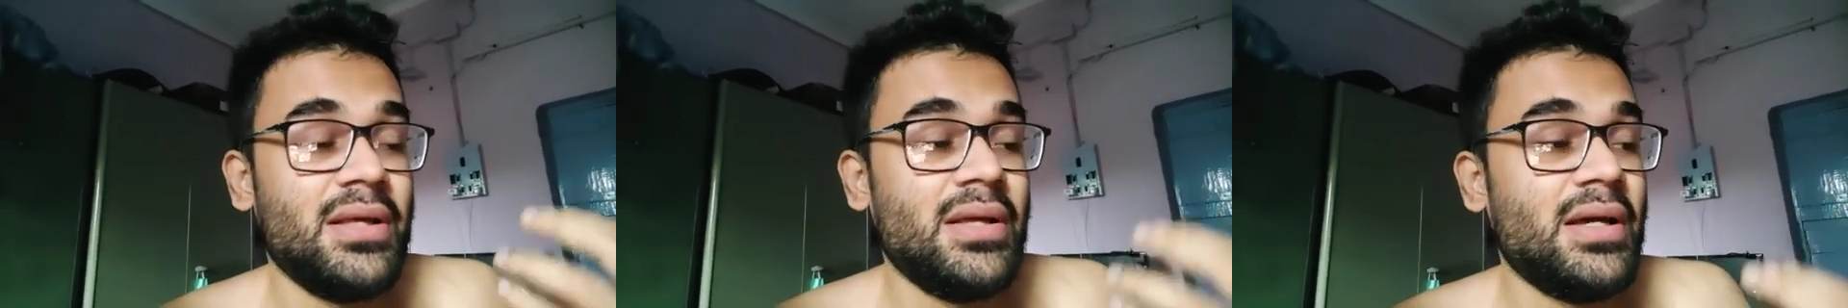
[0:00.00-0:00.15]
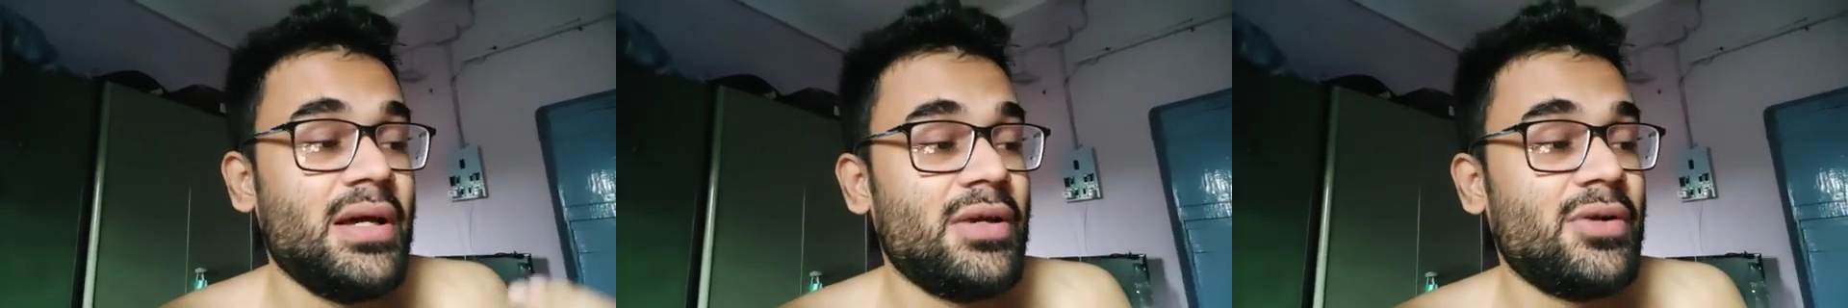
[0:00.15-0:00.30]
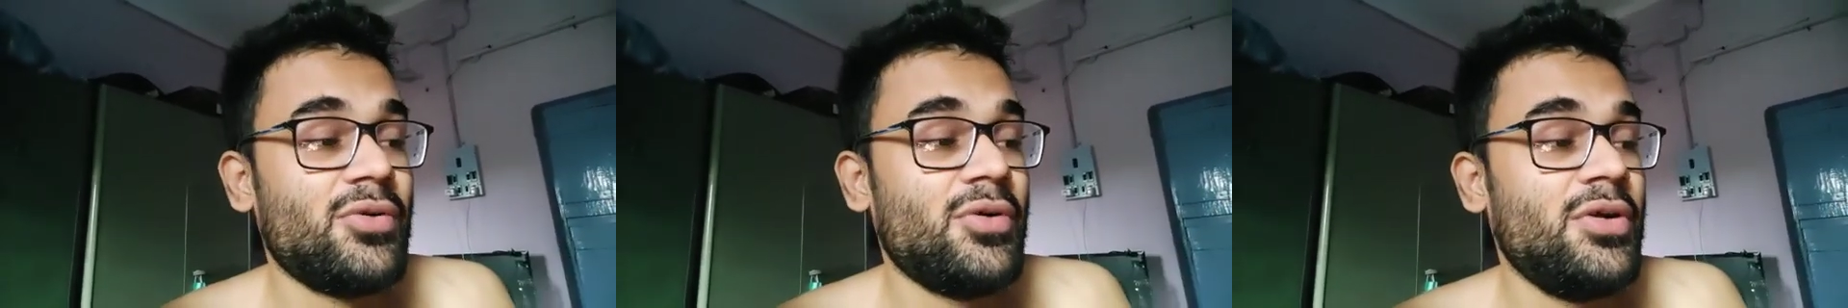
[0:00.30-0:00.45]

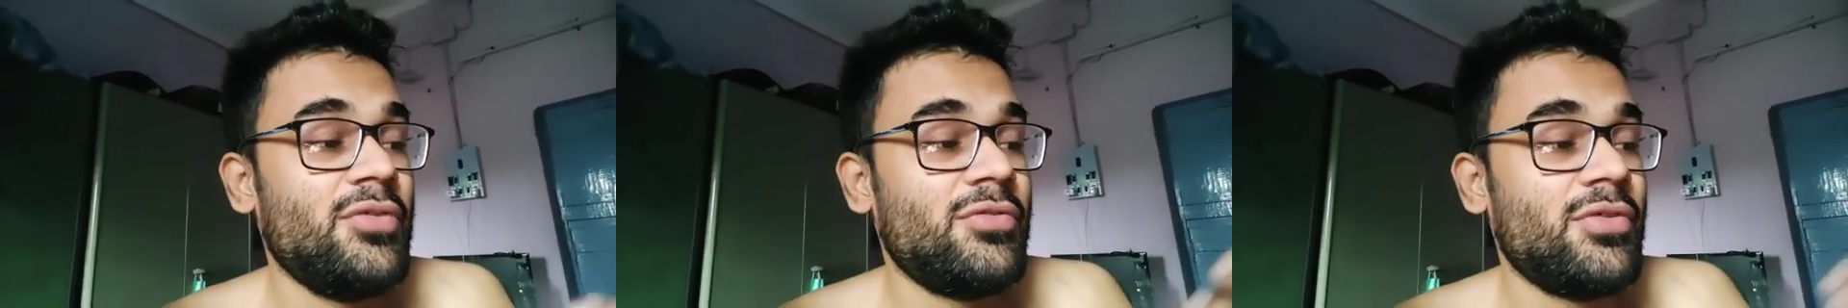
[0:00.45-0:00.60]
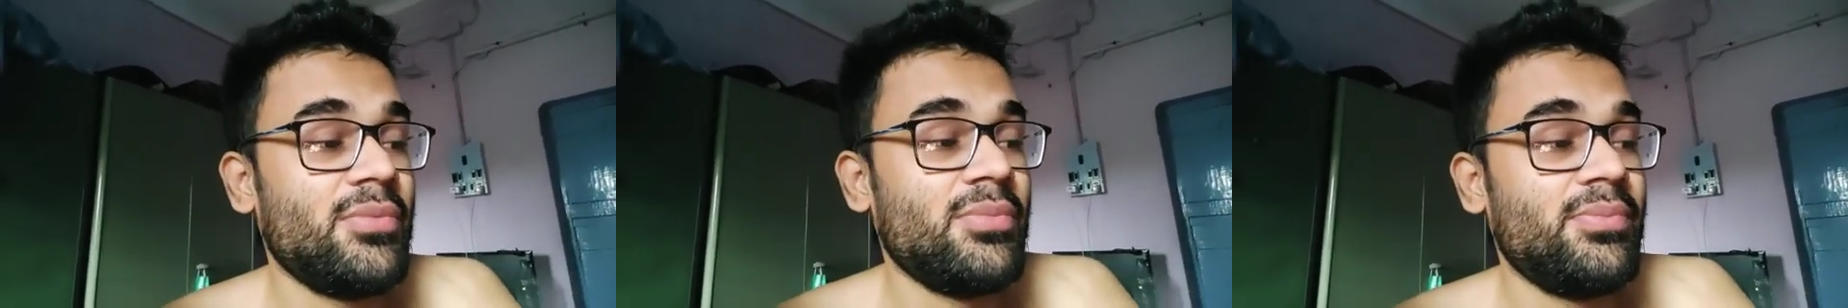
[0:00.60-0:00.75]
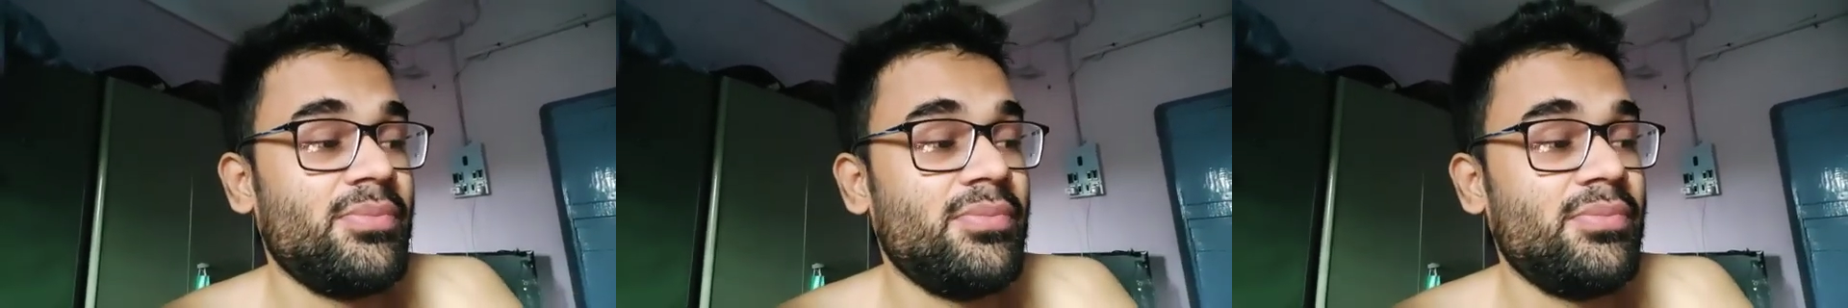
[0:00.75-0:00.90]
are going
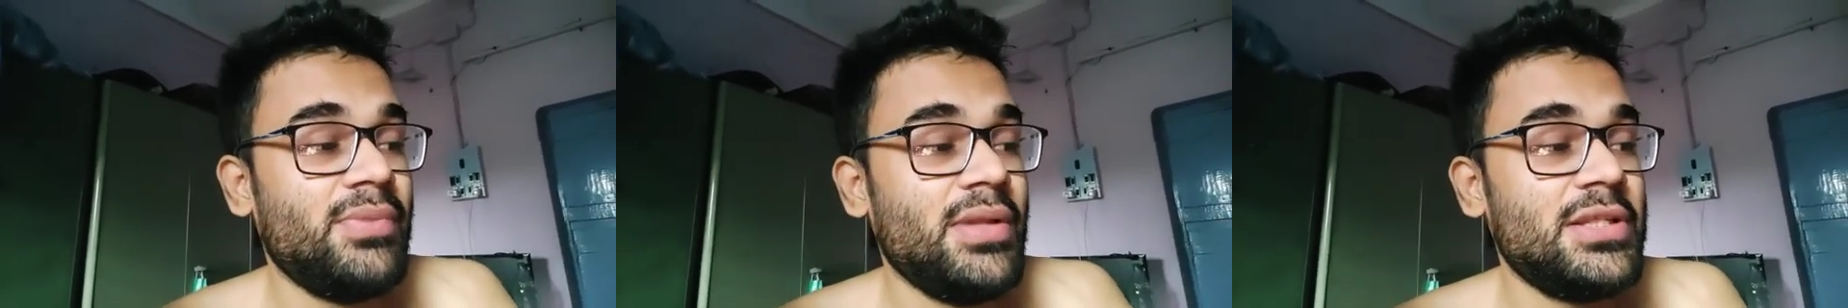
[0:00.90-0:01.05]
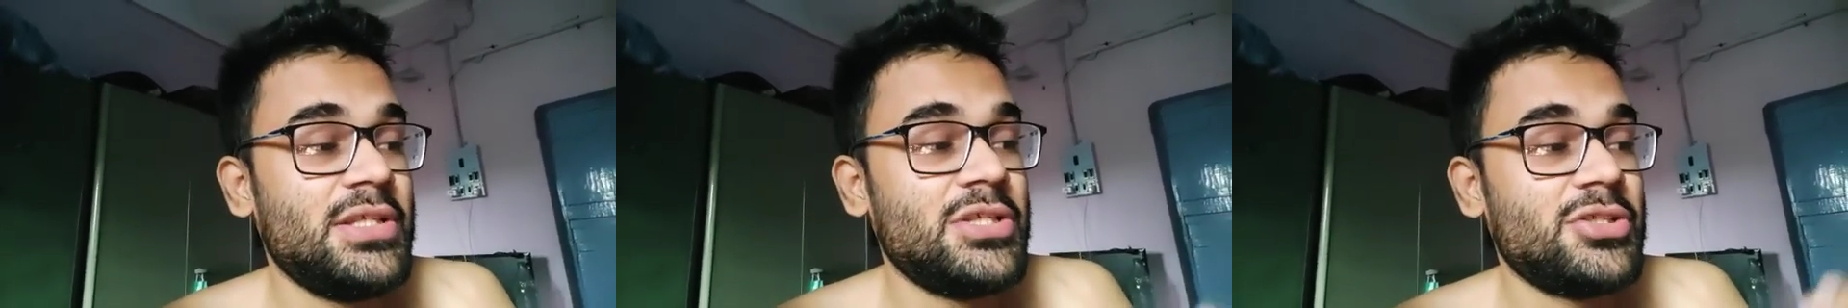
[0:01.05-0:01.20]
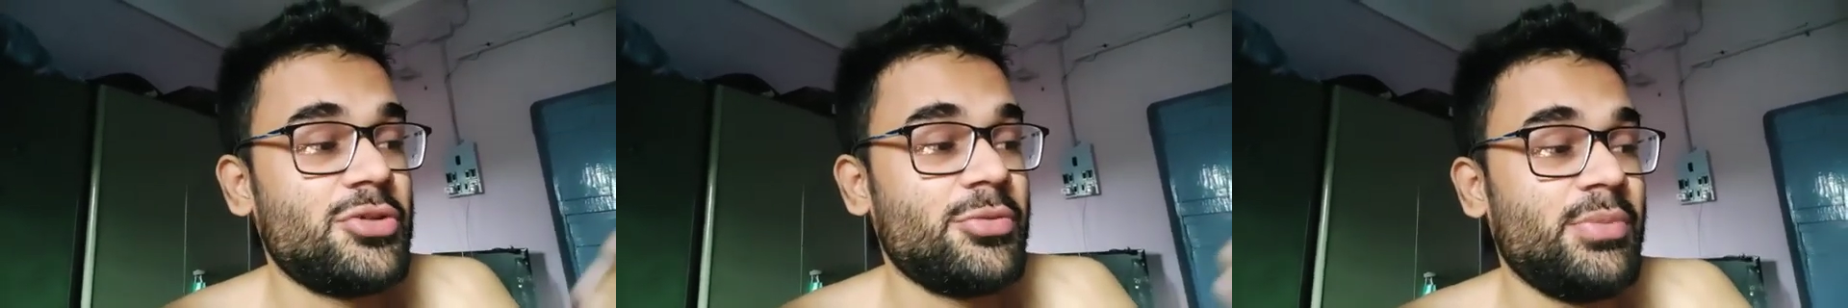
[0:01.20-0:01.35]
from
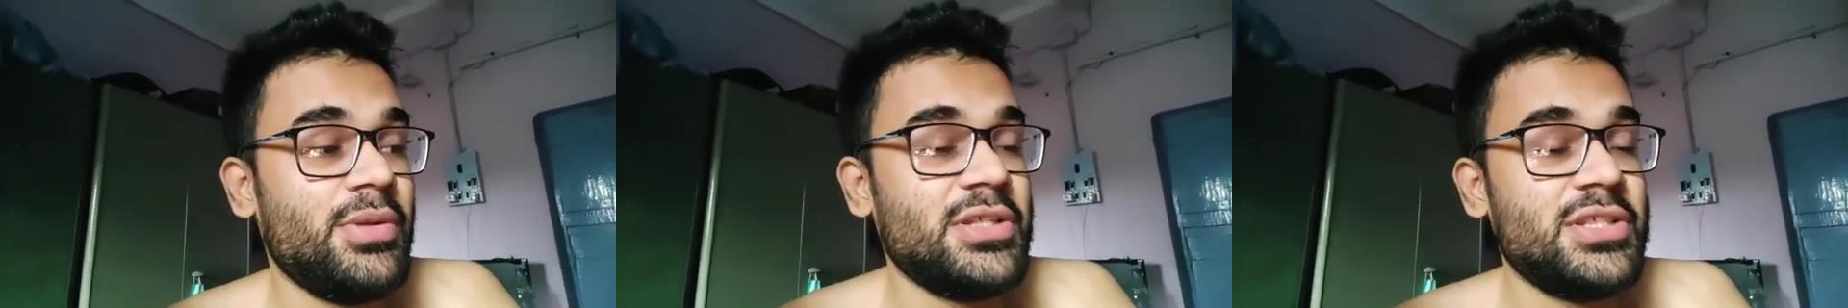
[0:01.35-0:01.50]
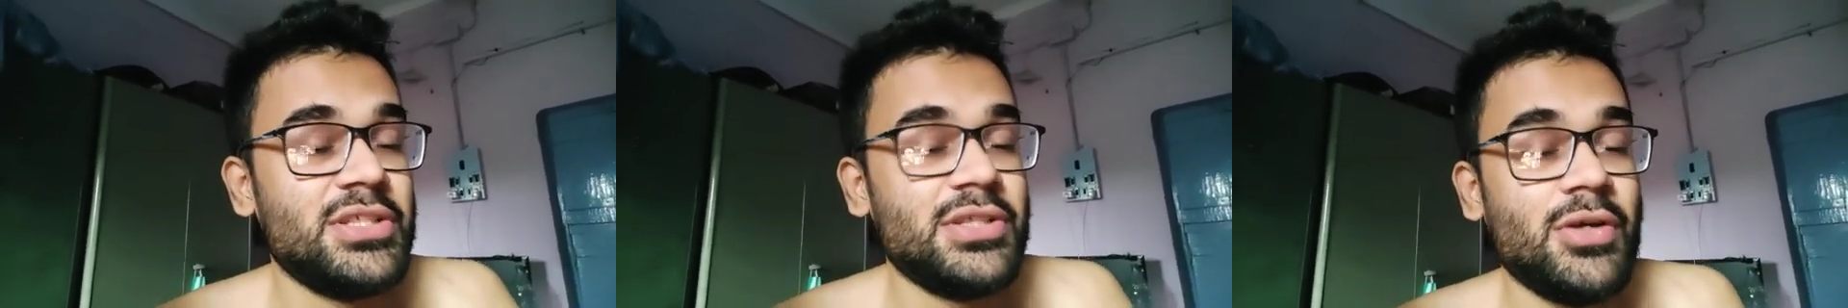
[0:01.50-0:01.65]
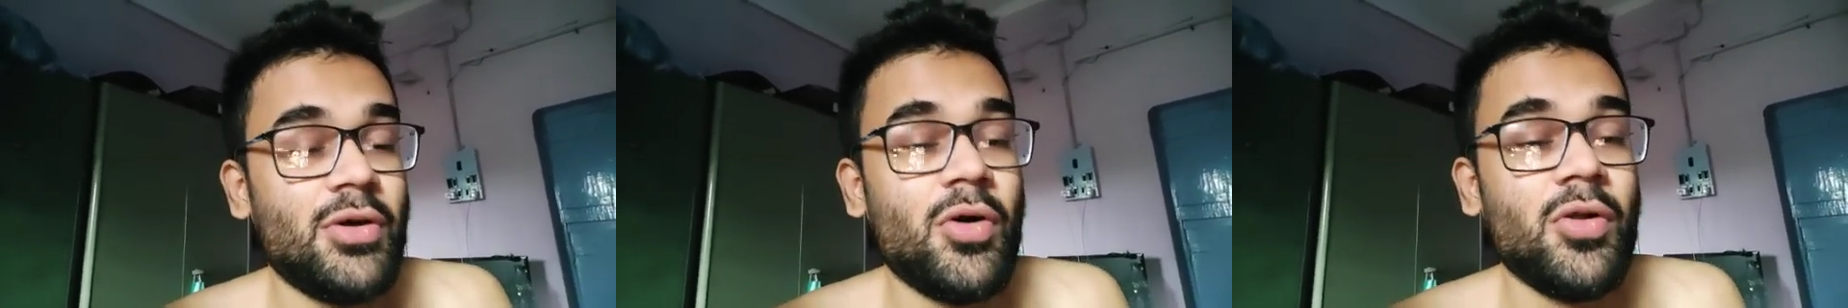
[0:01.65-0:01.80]
places to
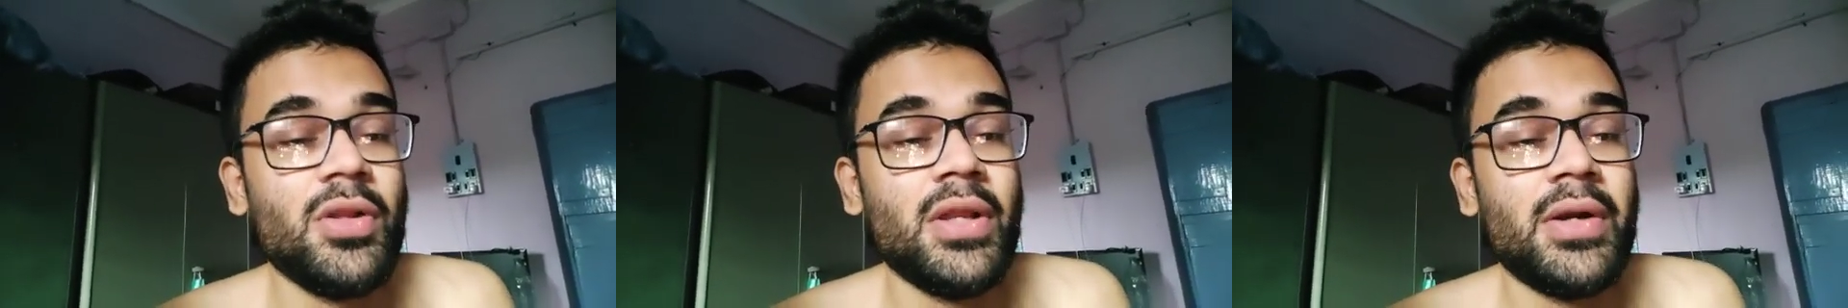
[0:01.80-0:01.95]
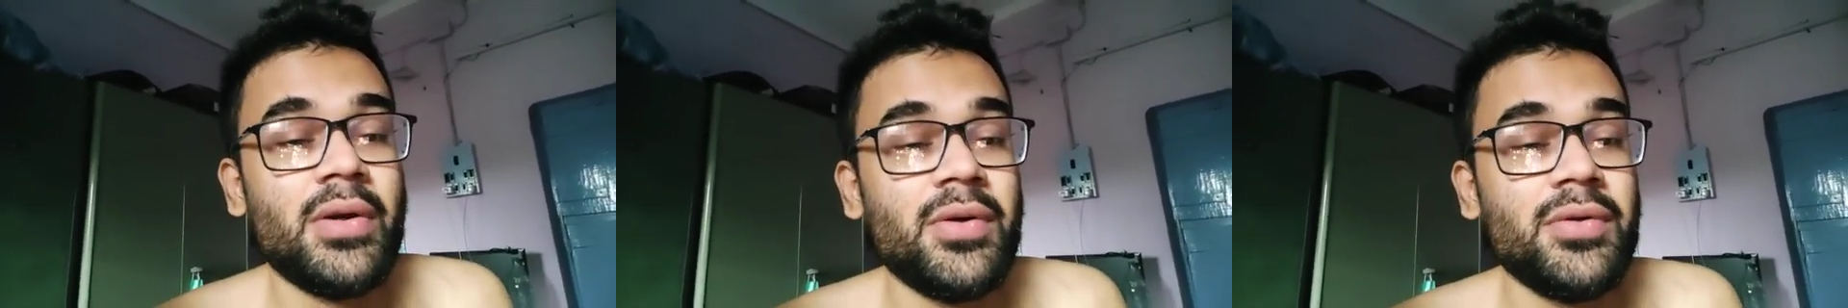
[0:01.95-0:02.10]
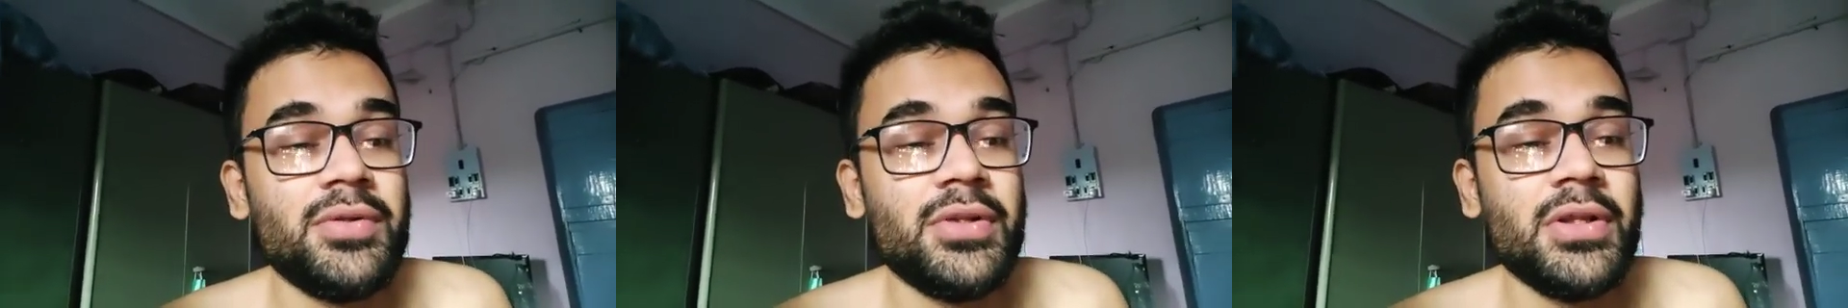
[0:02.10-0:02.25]
places all
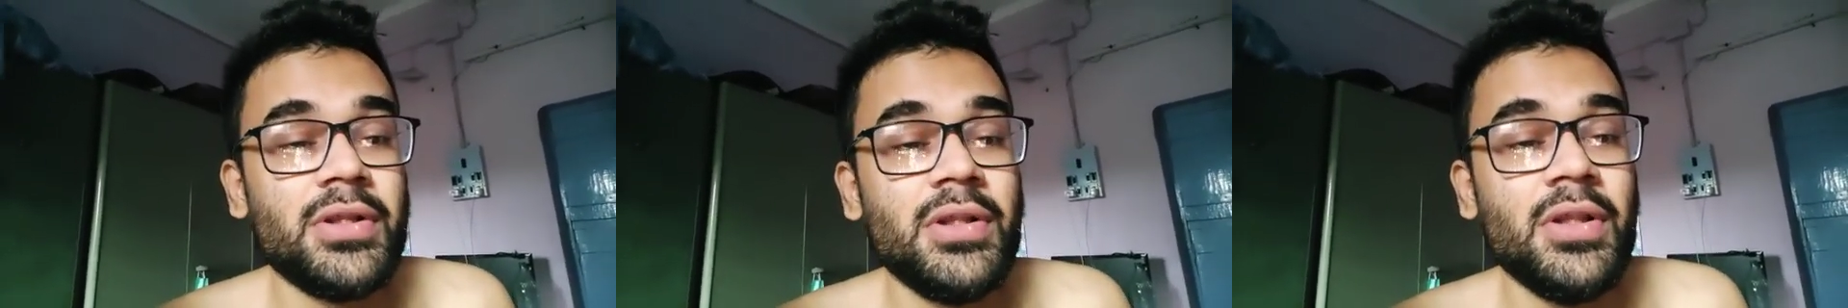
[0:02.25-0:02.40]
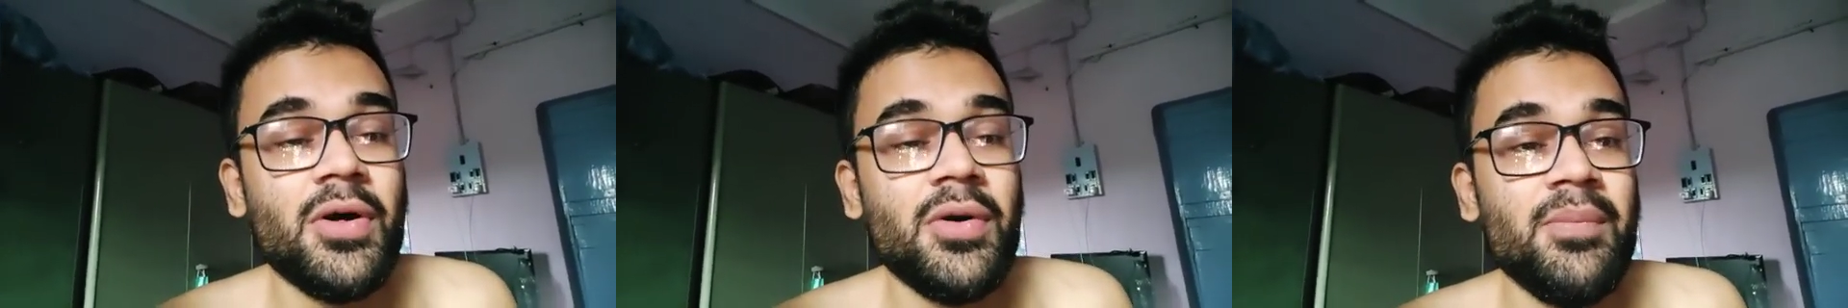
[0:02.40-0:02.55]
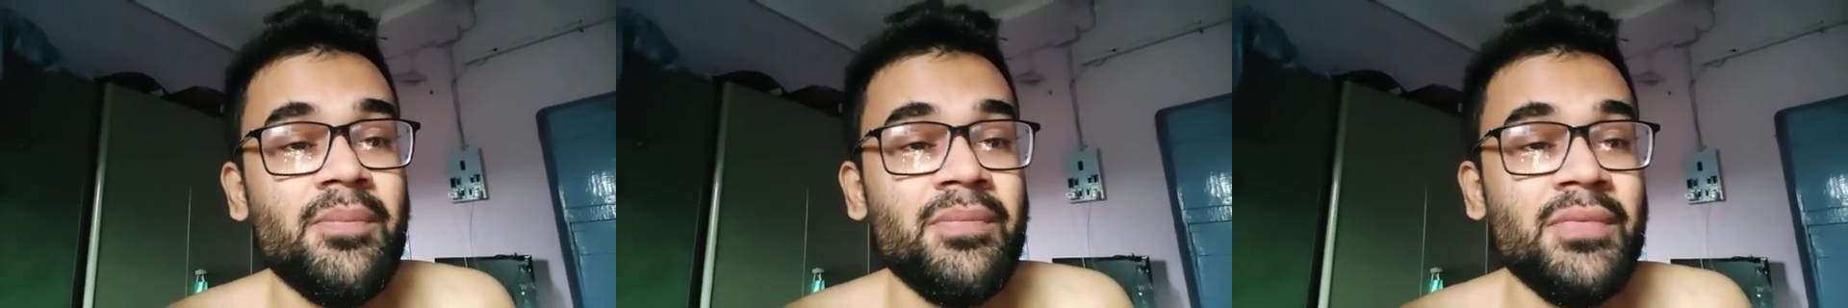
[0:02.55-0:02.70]
around the
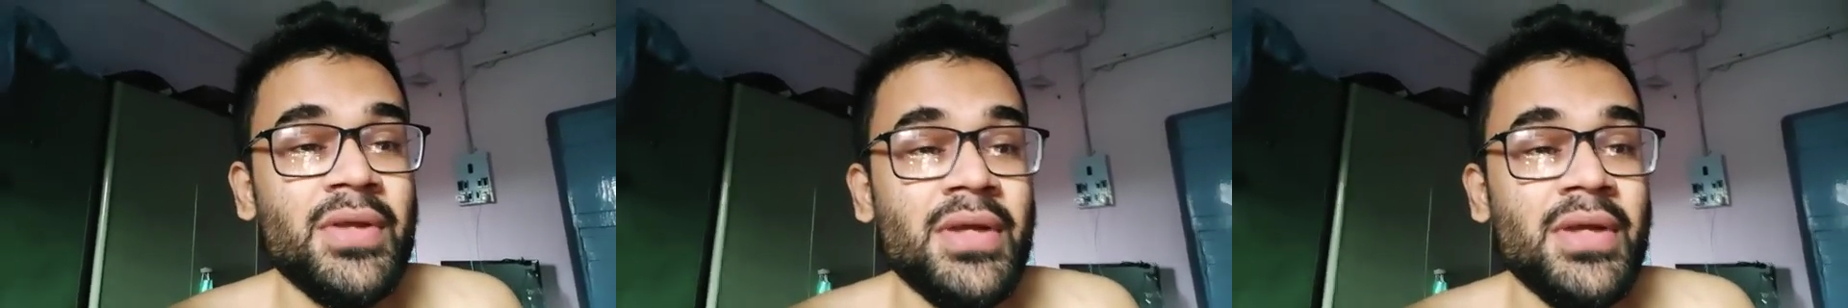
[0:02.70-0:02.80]
globe,